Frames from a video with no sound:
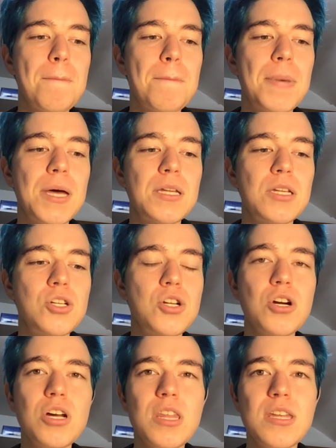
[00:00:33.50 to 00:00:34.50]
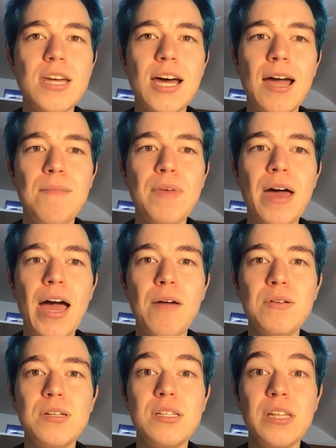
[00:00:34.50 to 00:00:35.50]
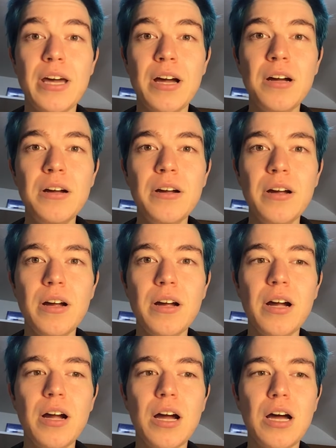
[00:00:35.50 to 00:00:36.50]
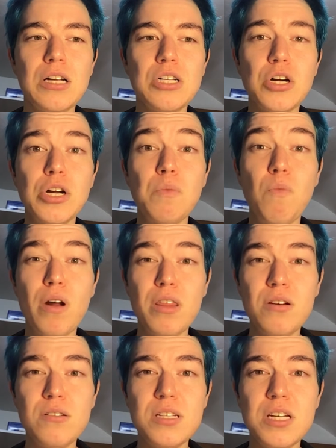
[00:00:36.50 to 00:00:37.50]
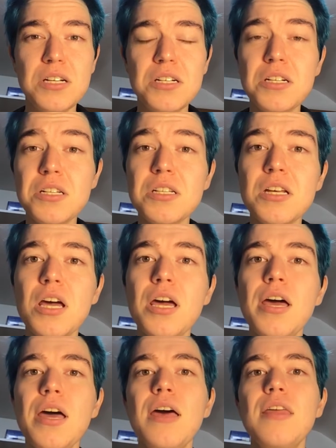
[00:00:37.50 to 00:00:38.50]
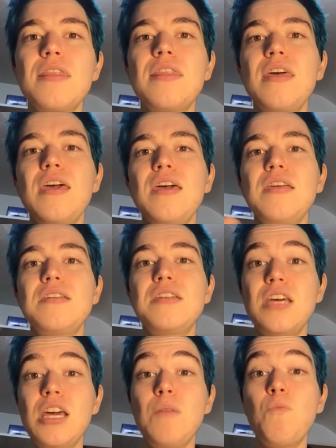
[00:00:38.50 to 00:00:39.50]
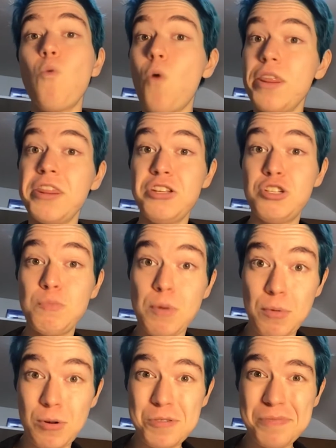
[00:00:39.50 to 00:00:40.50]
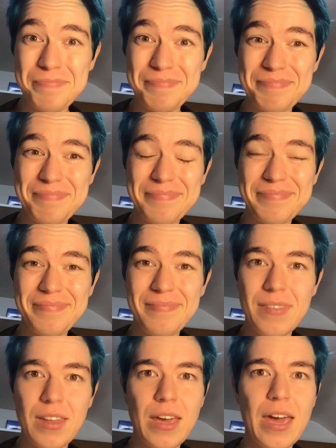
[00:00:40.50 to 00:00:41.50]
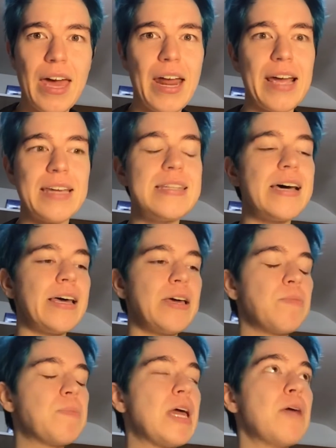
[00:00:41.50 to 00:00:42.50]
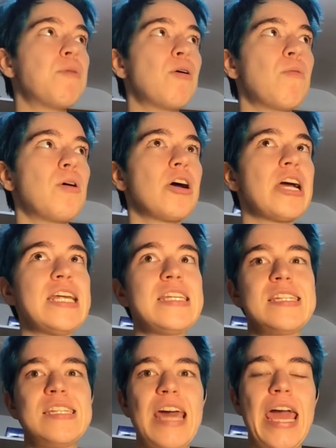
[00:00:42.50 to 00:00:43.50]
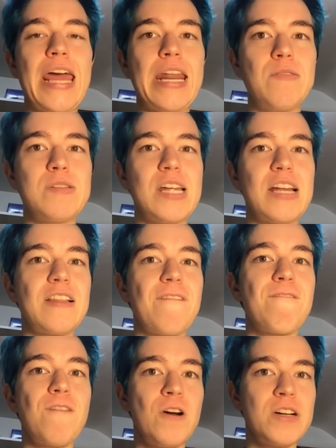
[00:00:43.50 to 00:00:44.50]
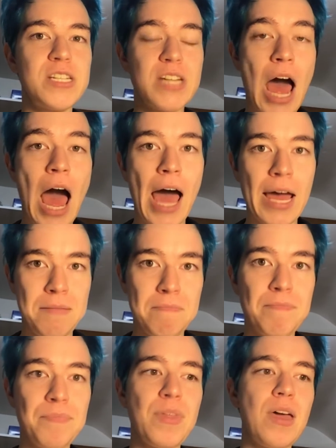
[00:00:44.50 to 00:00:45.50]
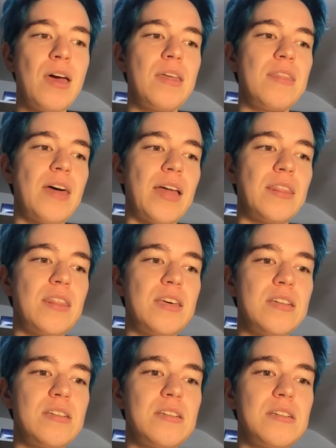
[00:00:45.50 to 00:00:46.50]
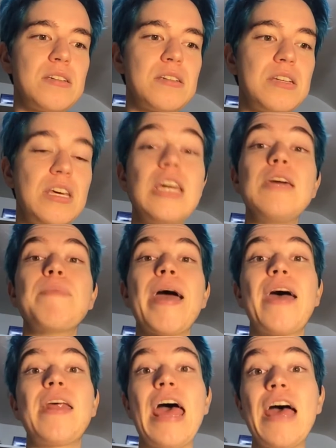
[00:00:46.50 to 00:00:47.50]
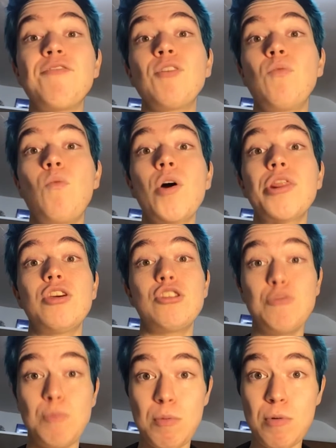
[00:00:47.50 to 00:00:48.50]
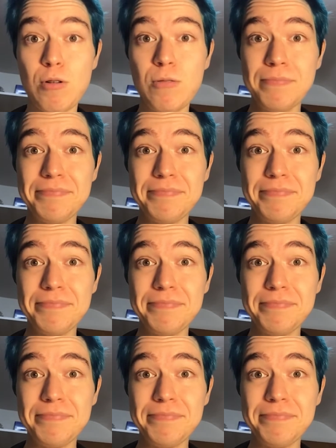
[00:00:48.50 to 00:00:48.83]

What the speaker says: But during the time that I was there, during one of those years, the team won the Super Bowl. And I can tell you, people were insane. It was like the first time that this team had ever won the Super Bowl.